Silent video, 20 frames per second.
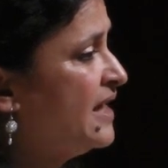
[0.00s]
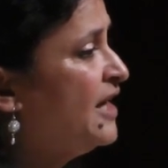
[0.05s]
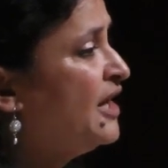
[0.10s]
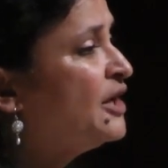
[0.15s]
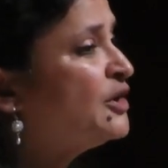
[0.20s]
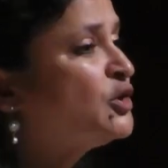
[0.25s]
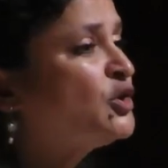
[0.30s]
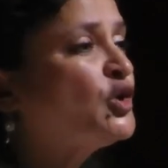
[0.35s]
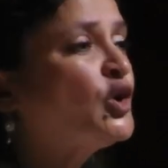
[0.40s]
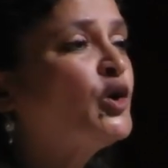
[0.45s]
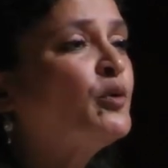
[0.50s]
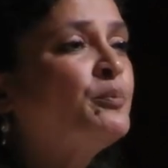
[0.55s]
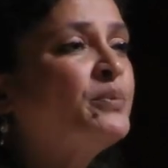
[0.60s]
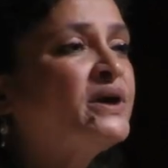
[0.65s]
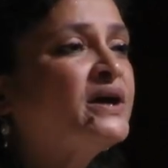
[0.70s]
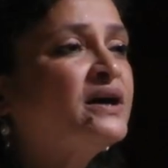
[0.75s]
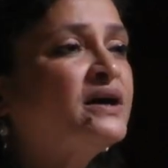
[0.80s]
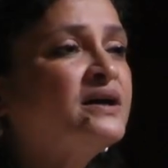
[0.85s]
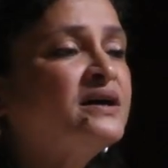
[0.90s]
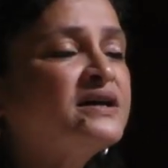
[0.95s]

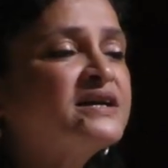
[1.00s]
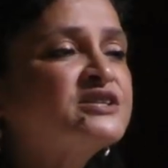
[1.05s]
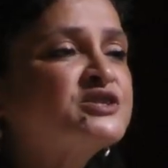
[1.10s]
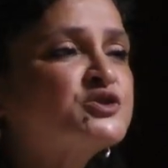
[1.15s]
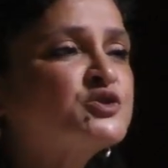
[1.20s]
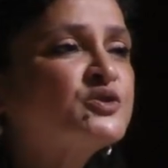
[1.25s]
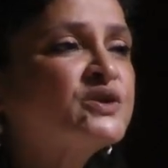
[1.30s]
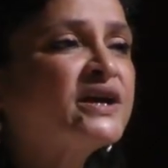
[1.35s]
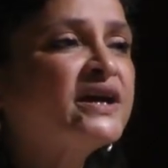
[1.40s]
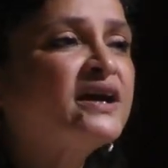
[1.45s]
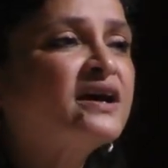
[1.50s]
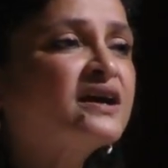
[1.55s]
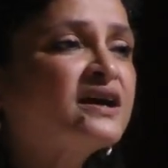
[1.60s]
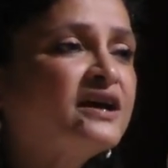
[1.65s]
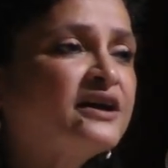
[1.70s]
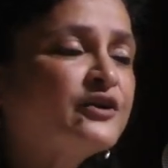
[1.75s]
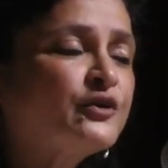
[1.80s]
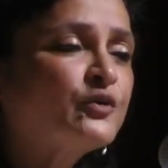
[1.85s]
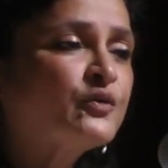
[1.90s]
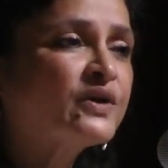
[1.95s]
Ethiopia is today a
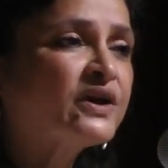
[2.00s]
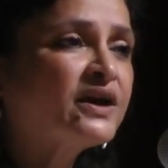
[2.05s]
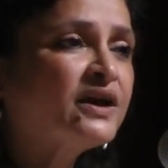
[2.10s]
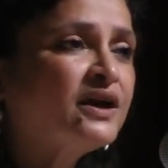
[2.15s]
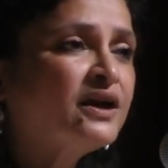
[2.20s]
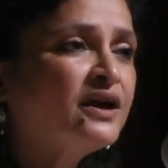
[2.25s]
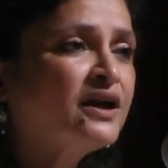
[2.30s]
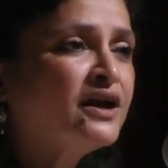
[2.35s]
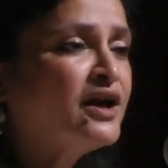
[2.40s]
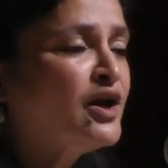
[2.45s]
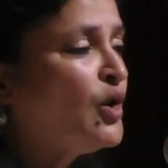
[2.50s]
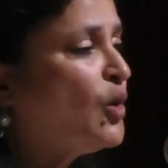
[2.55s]
country